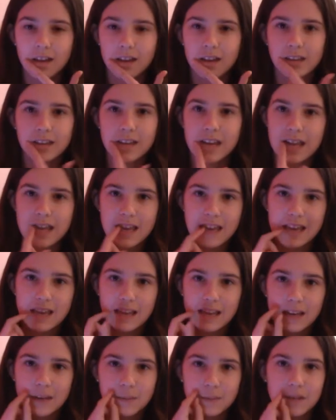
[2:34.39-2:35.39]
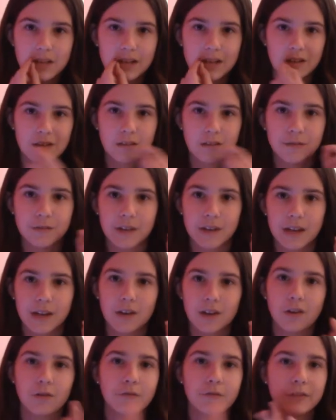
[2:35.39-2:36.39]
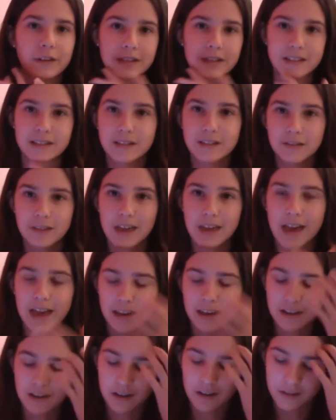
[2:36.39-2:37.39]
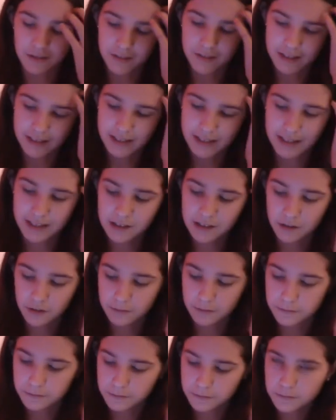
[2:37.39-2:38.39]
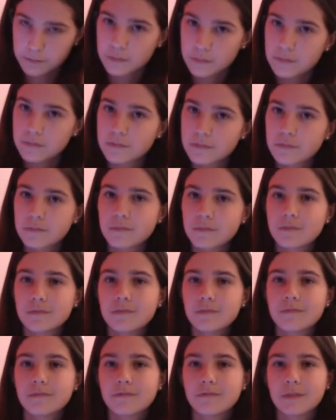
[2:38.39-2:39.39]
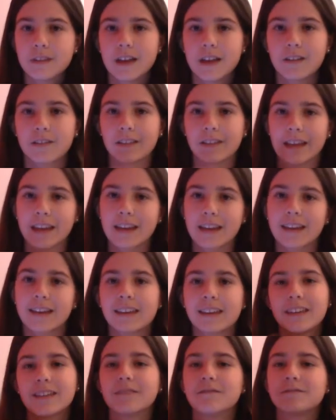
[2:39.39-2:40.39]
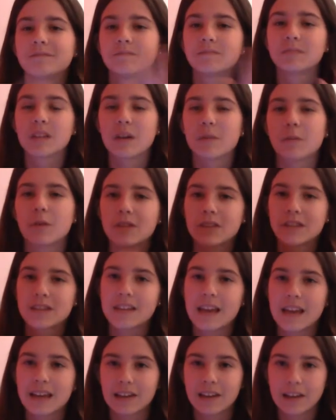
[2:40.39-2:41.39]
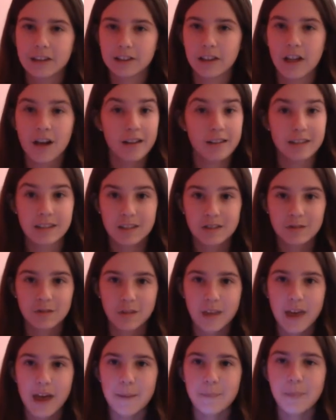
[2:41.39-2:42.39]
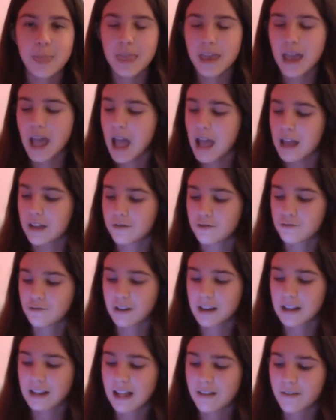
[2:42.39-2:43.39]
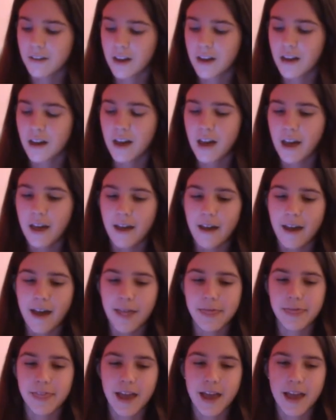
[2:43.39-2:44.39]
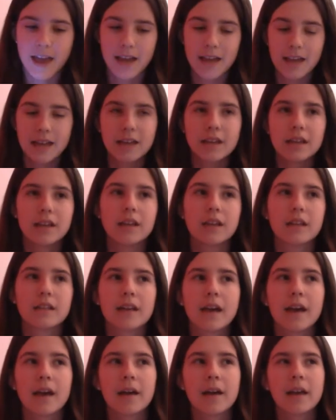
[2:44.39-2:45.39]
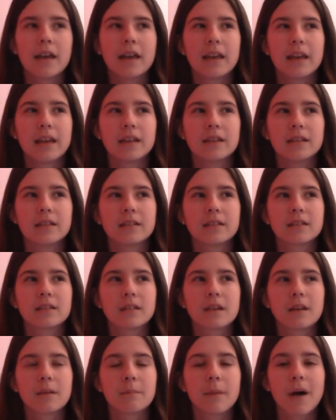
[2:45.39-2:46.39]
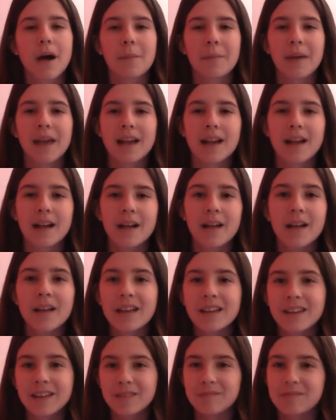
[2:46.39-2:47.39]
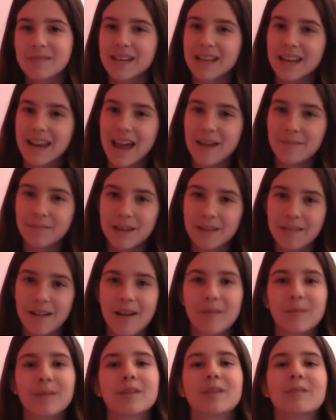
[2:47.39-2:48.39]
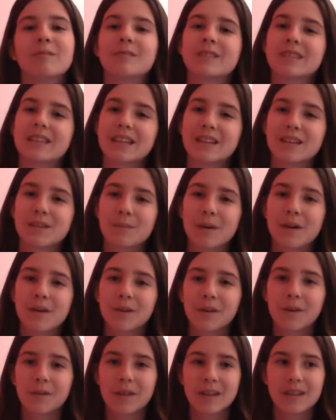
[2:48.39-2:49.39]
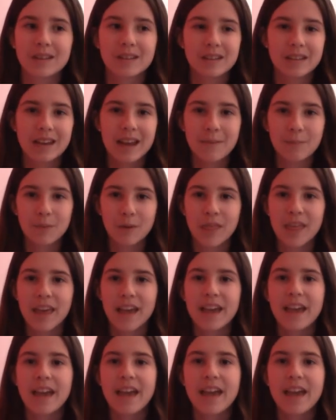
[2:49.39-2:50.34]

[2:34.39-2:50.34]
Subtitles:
taking lipstick off, take off, and it's still there, and you can't really take it off without like it won't stay in like glasses and all that. Pretty clever. And then there is Bart Baker, who me and Emily were having a conversation about on our way to the netball thing,